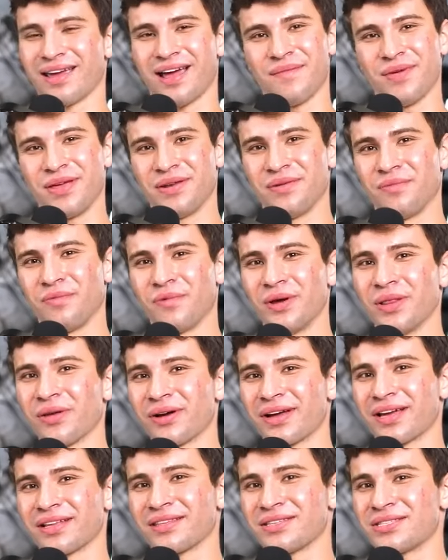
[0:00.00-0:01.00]
I mean, we
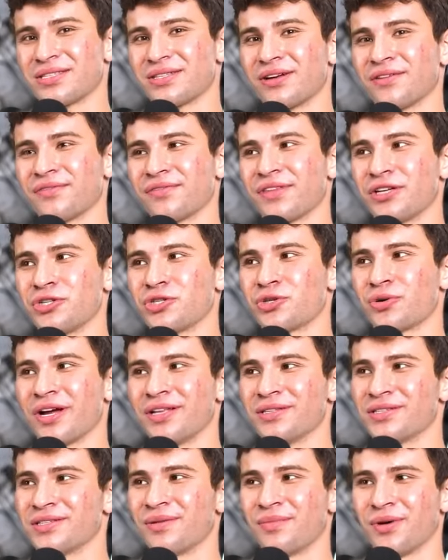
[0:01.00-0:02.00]
look at the stuff that
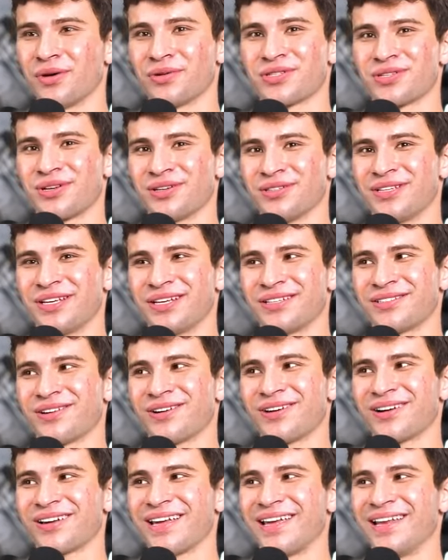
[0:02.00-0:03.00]
trends the most on
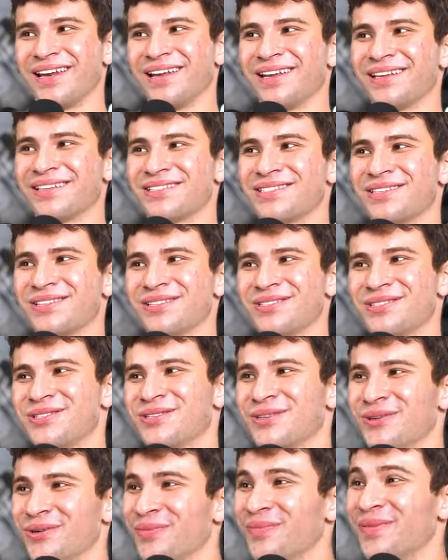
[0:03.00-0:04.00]
TikTok, and it is the
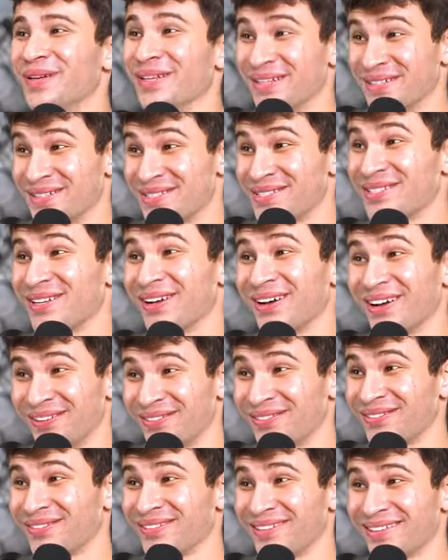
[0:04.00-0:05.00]
stupidest stuff.